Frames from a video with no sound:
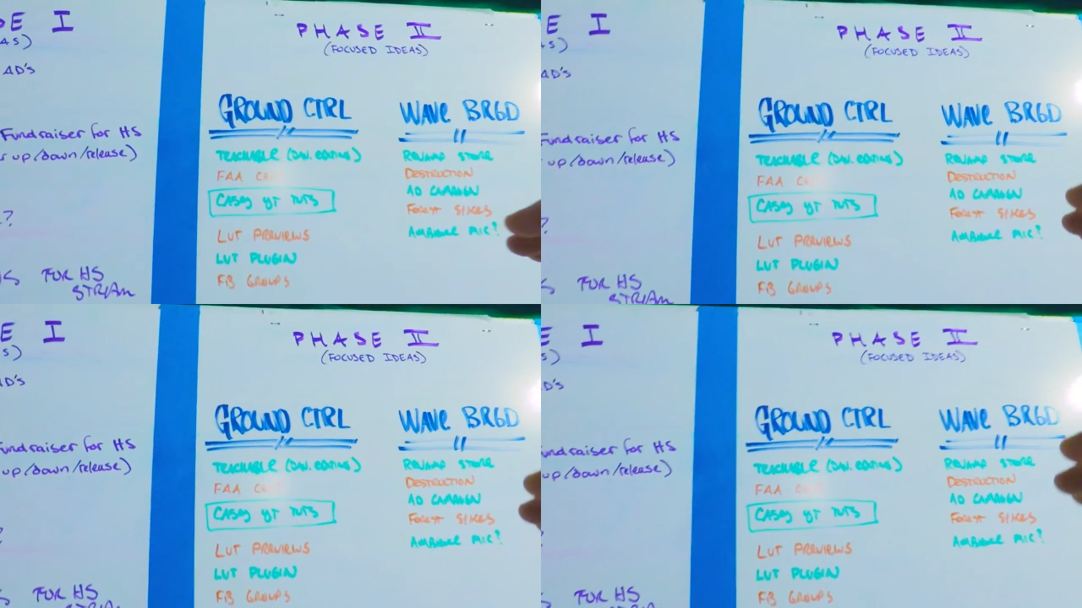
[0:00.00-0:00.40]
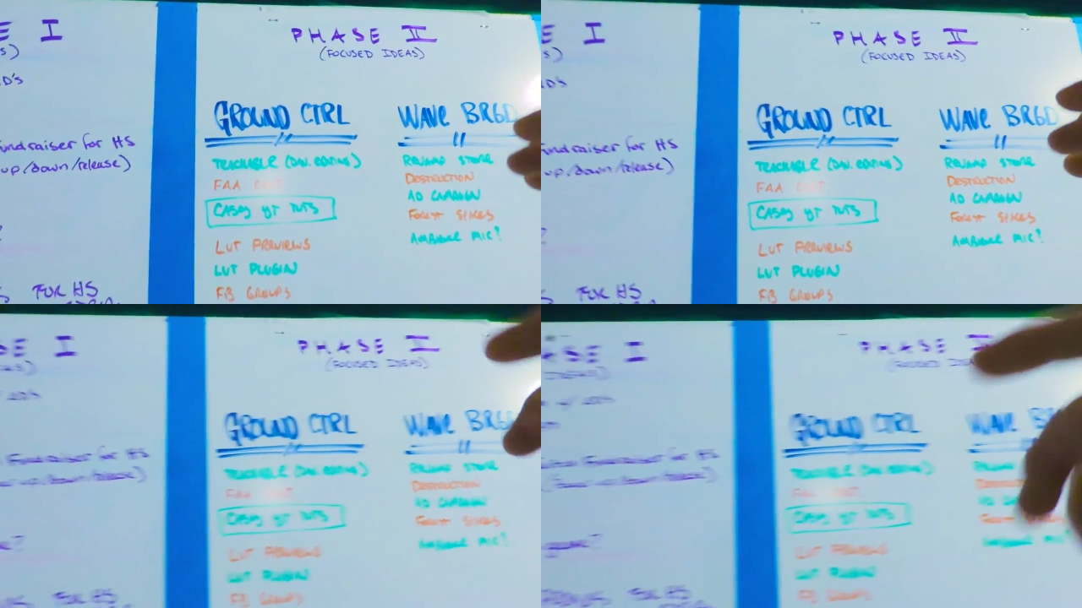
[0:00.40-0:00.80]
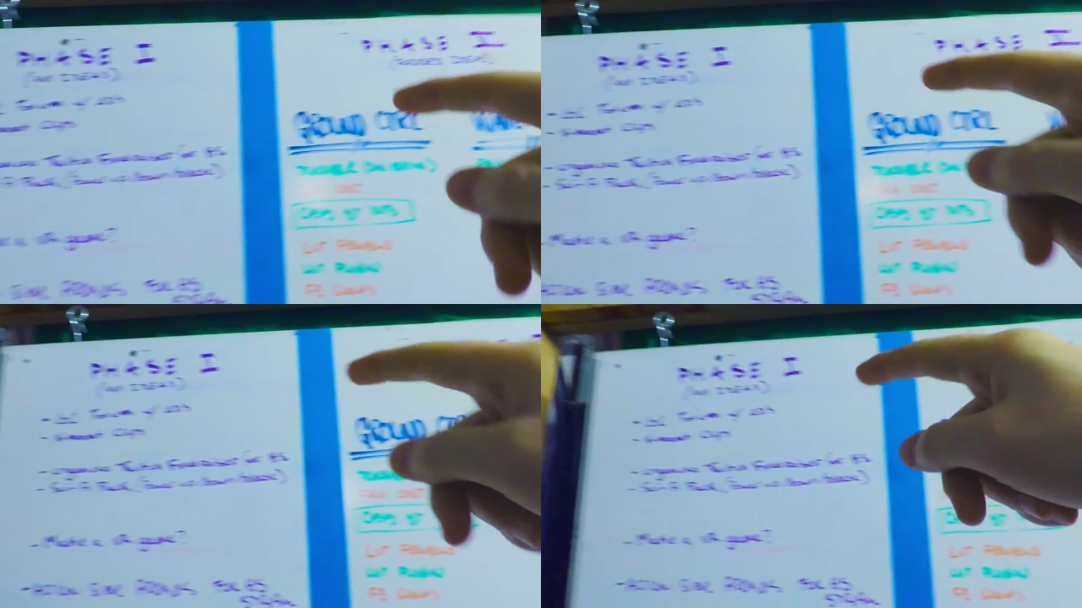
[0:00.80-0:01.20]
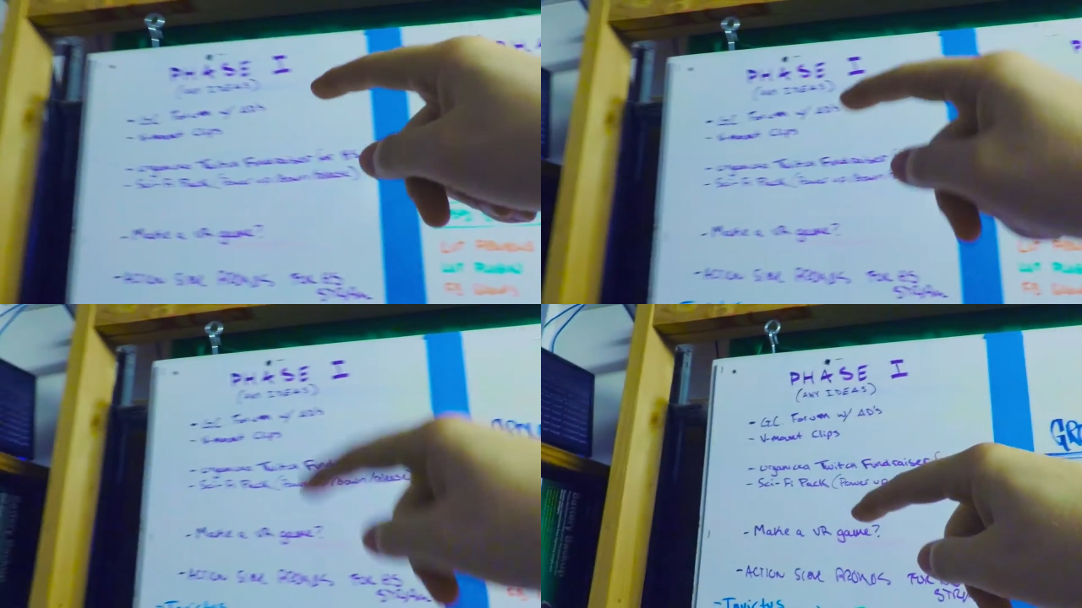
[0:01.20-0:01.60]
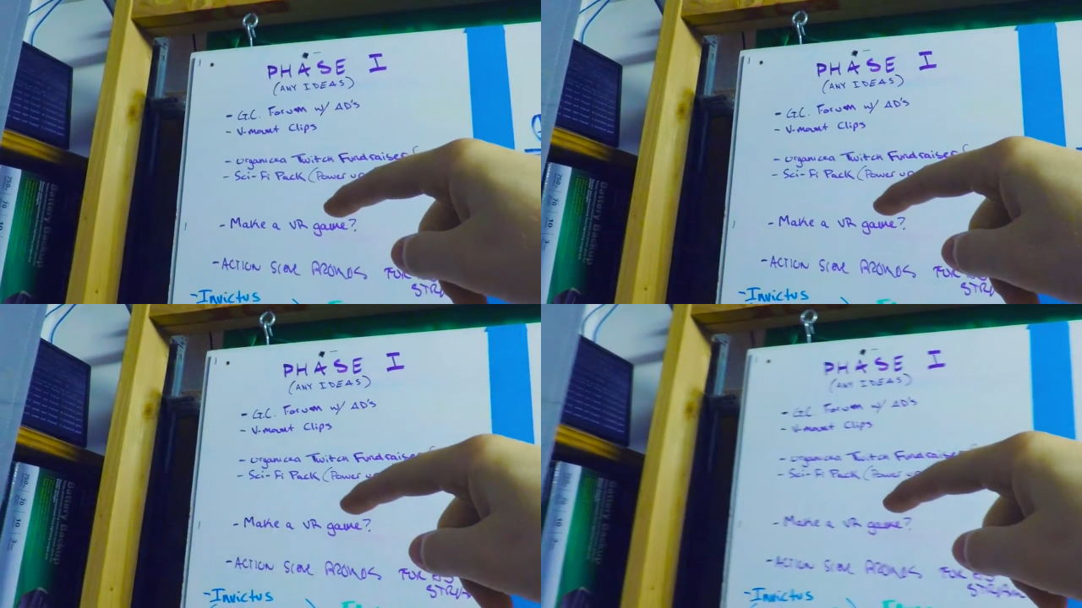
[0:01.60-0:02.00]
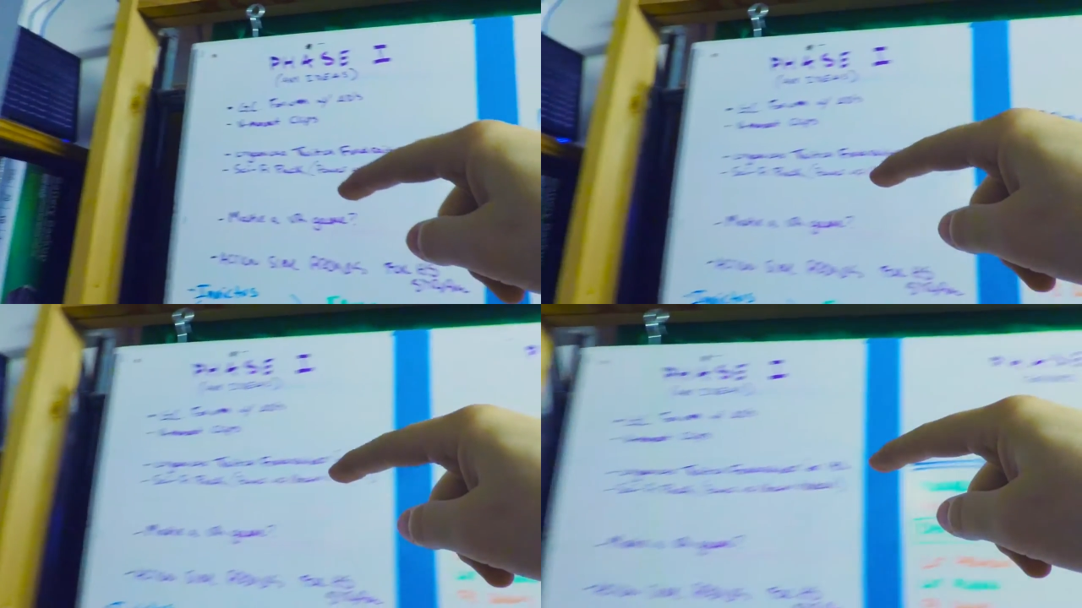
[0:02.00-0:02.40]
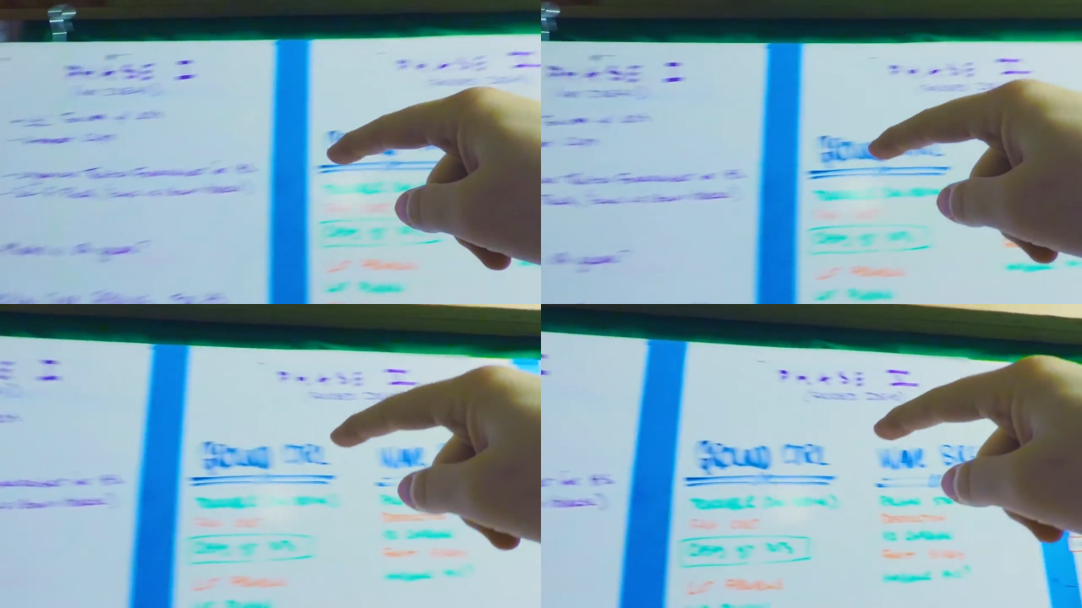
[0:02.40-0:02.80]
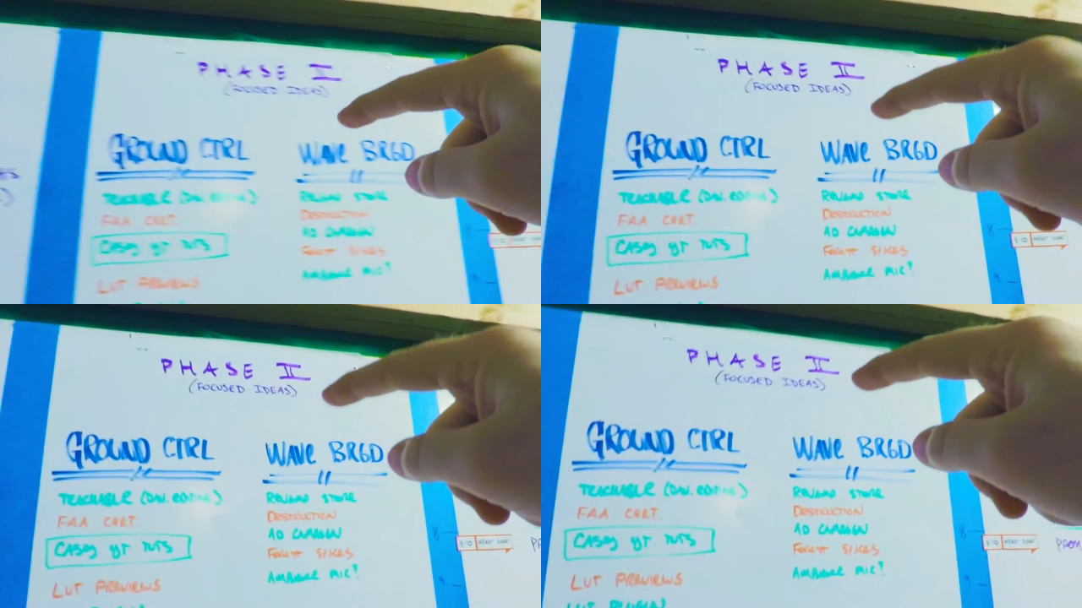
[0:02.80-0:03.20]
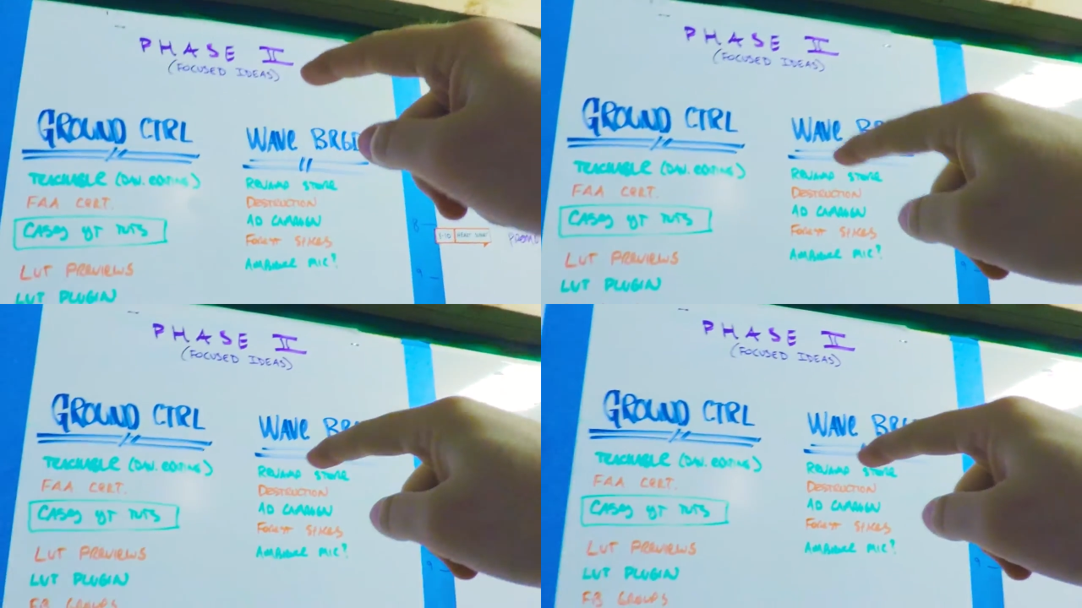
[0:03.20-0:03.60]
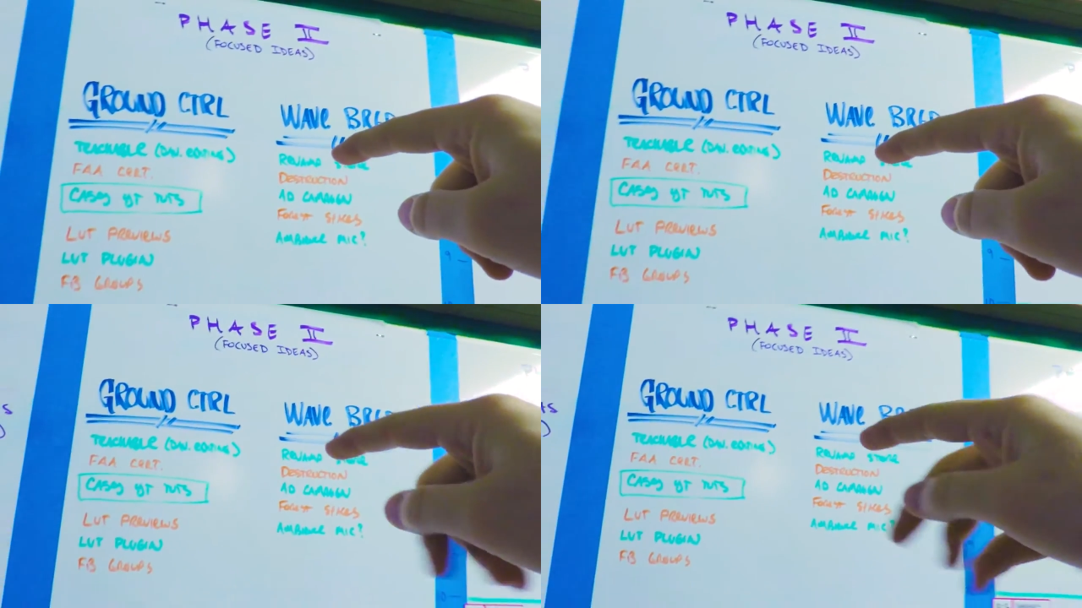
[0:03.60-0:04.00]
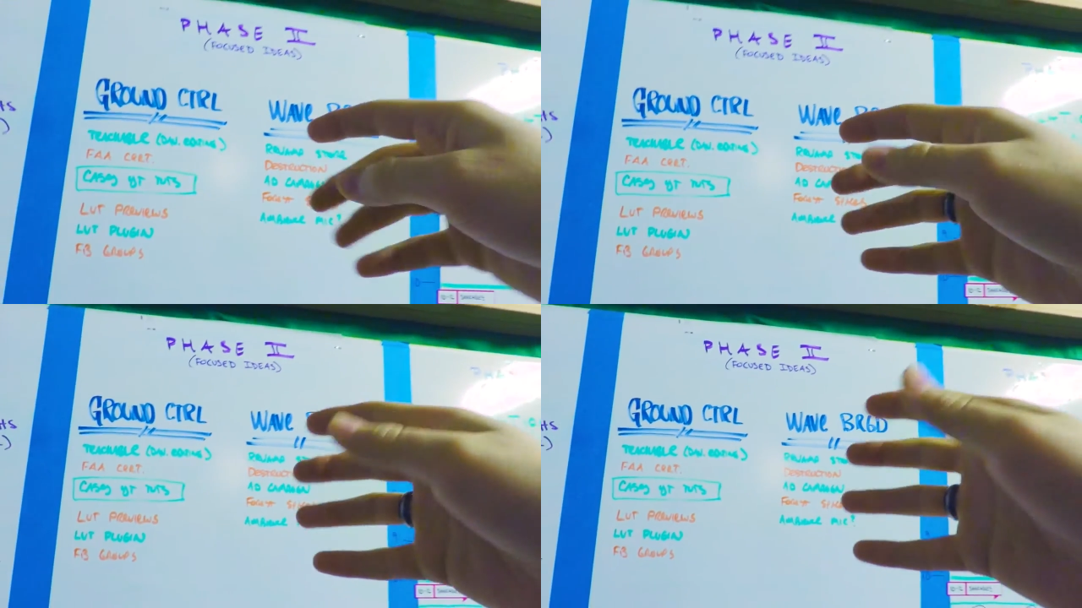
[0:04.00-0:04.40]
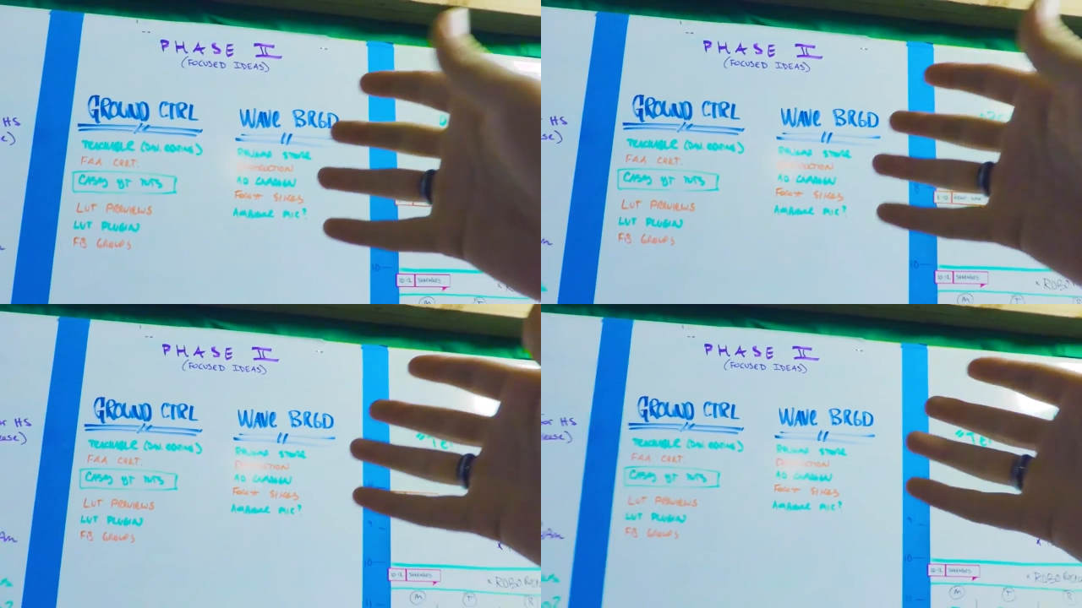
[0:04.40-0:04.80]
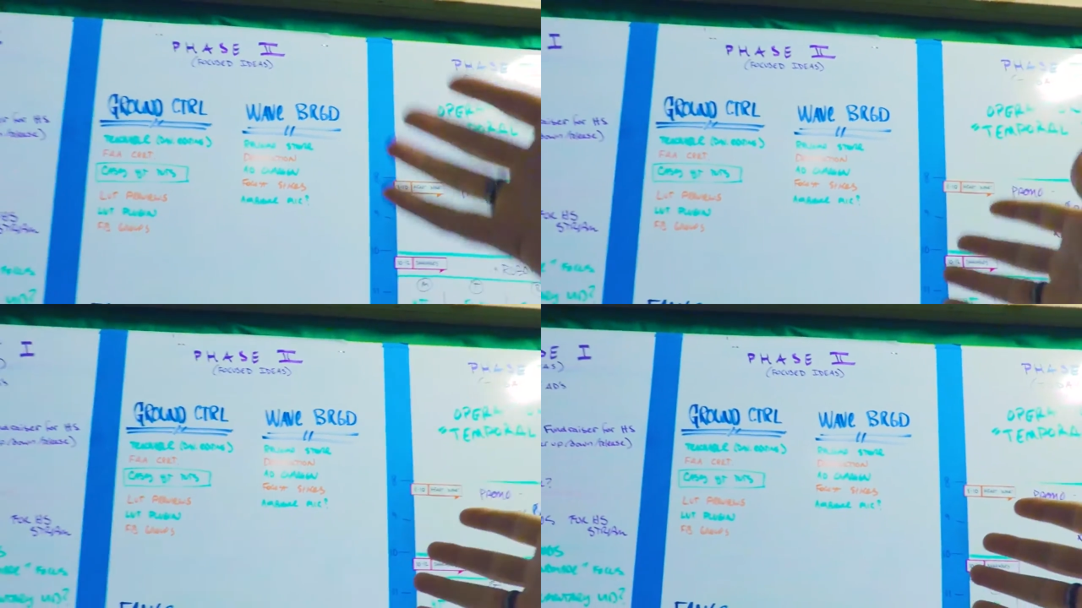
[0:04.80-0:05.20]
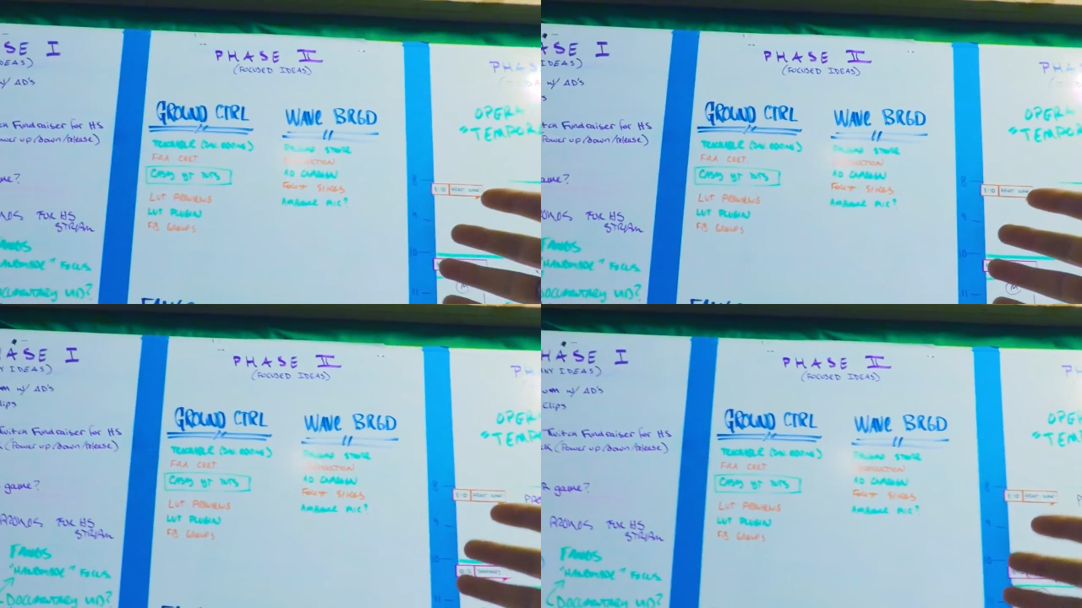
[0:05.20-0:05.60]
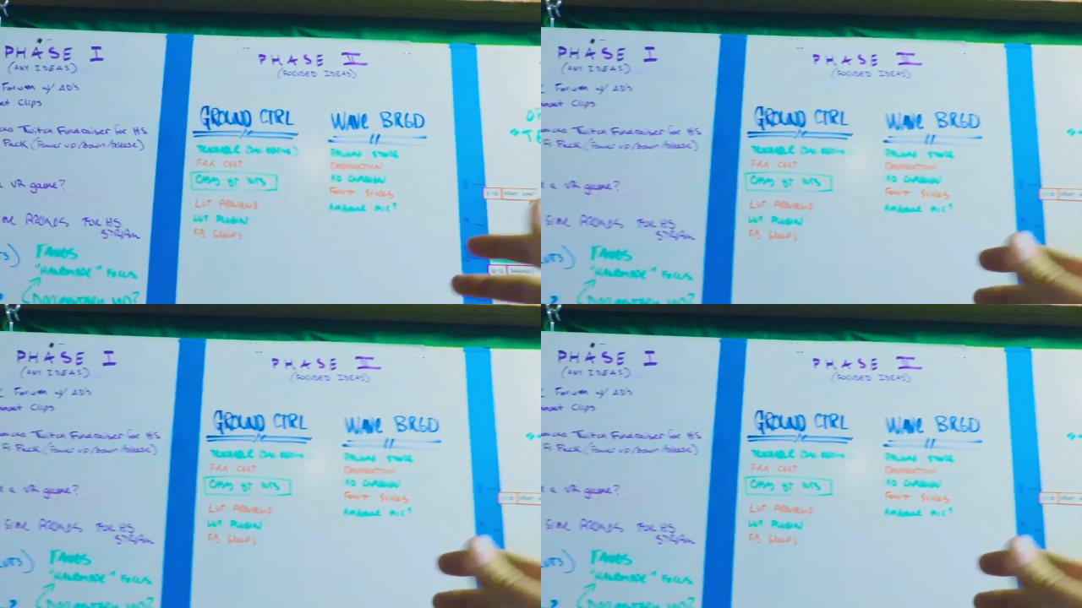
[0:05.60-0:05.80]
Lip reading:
Nobody's mouth can be seen.